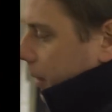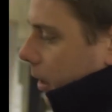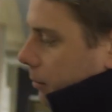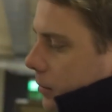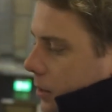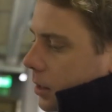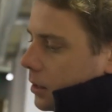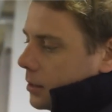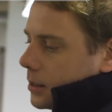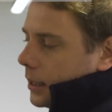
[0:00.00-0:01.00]
of becomes
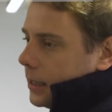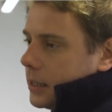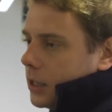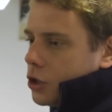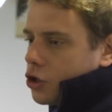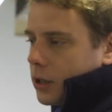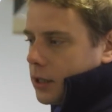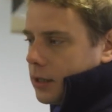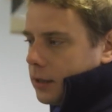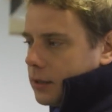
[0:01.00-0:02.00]
slightly
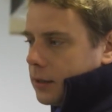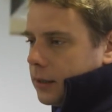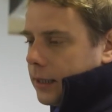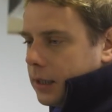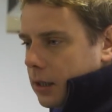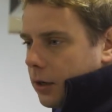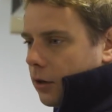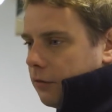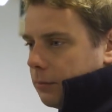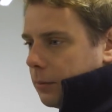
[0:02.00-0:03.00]
deconstructed, like cut
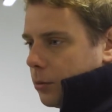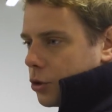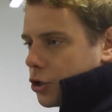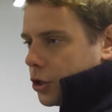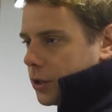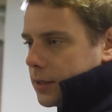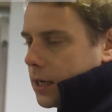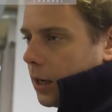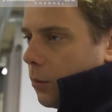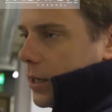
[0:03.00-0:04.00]
off proportions,
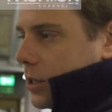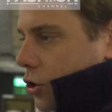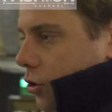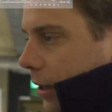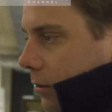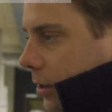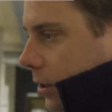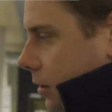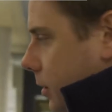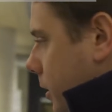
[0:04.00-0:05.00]
high waisted
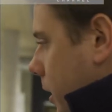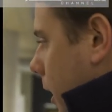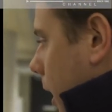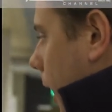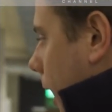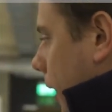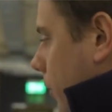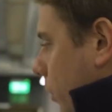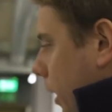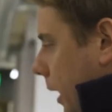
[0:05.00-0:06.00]
trousers,
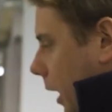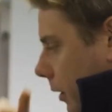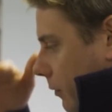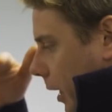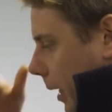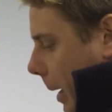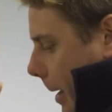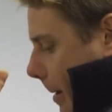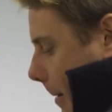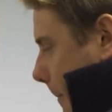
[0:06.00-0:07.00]
and really kind of like
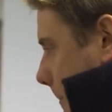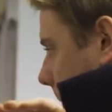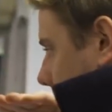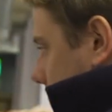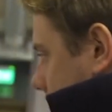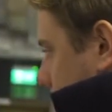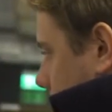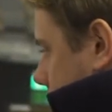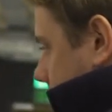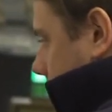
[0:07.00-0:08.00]
blending
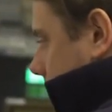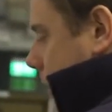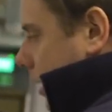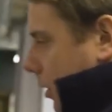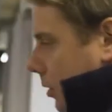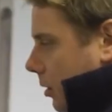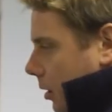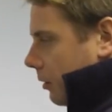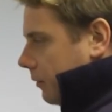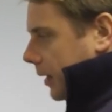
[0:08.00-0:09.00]
this idea
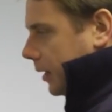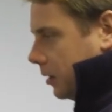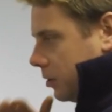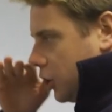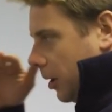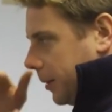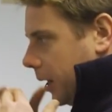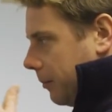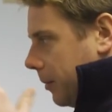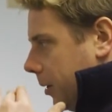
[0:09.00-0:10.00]
of like chopping
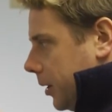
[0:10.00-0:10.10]
up the